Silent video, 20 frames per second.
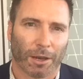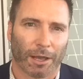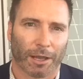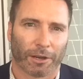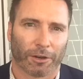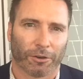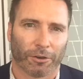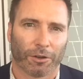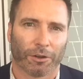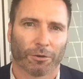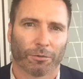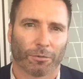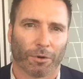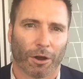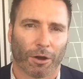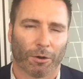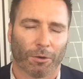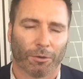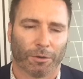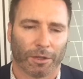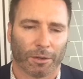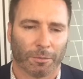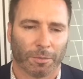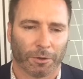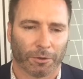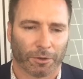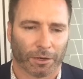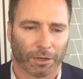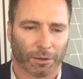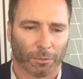play a critical role in
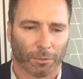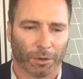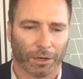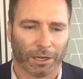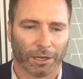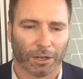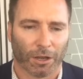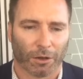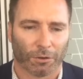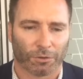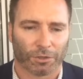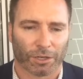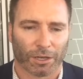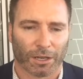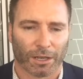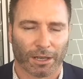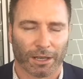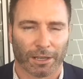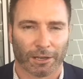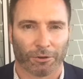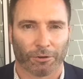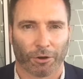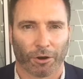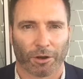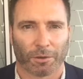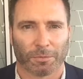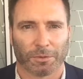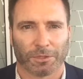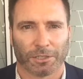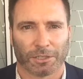building a winning culture and
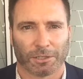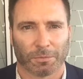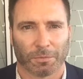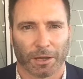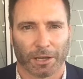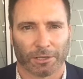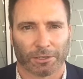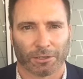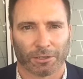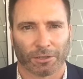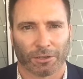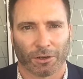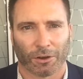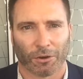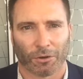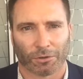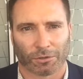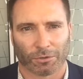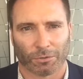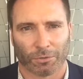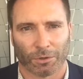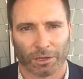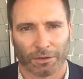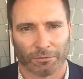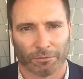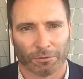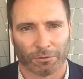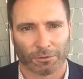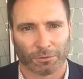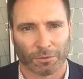growing participation across all
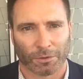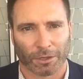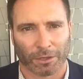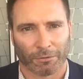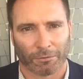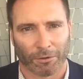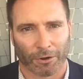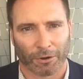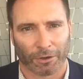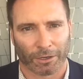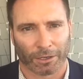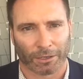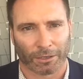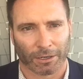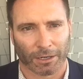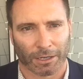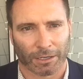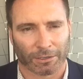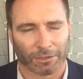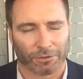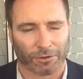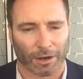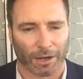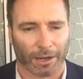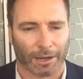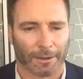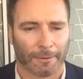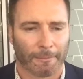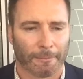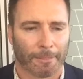levels within rowing in
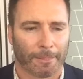Australia.